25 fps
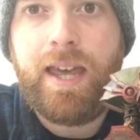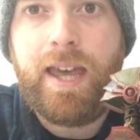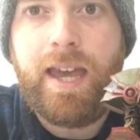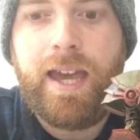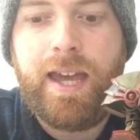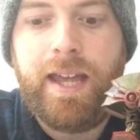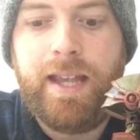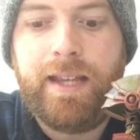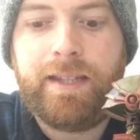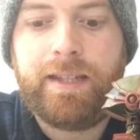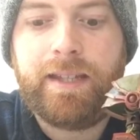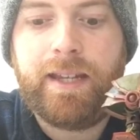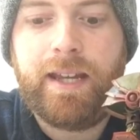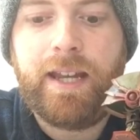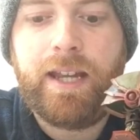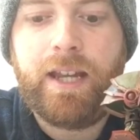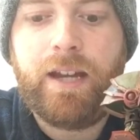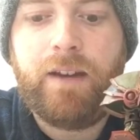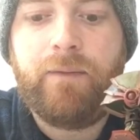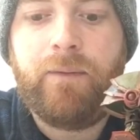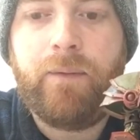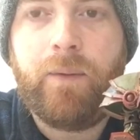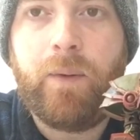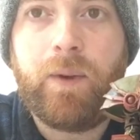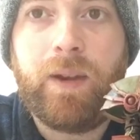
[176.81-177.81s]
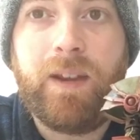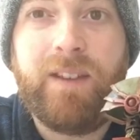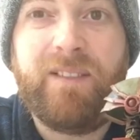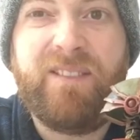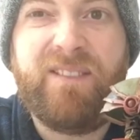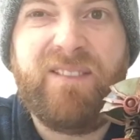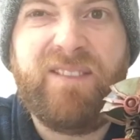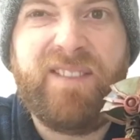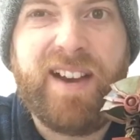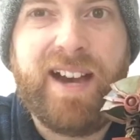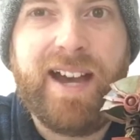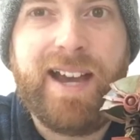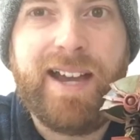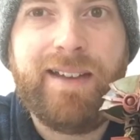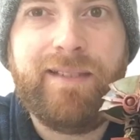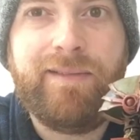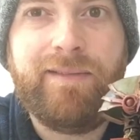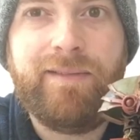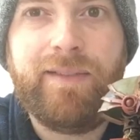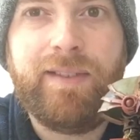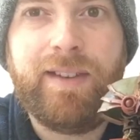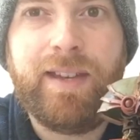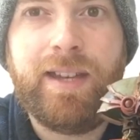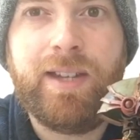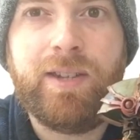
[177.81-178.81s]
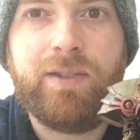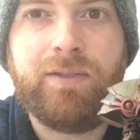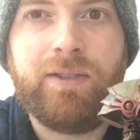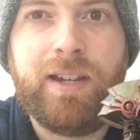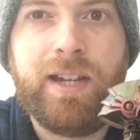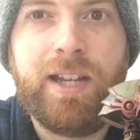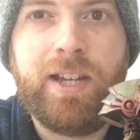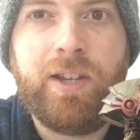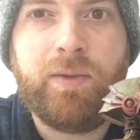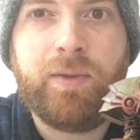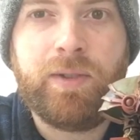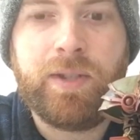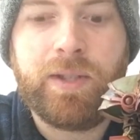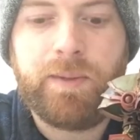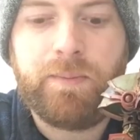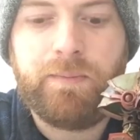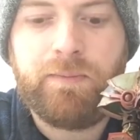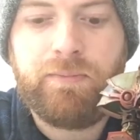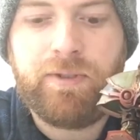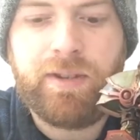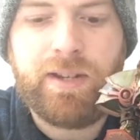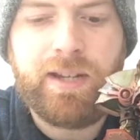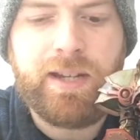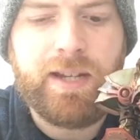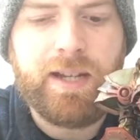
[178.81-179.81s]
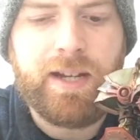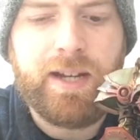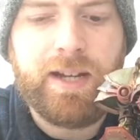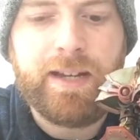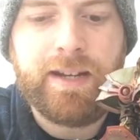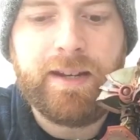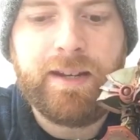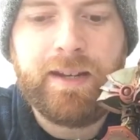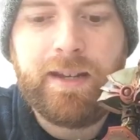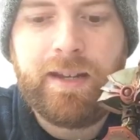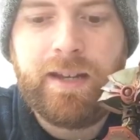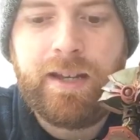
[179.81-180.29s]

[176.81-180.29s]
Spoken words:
And it's got a 45-inch range, which is pretty odd.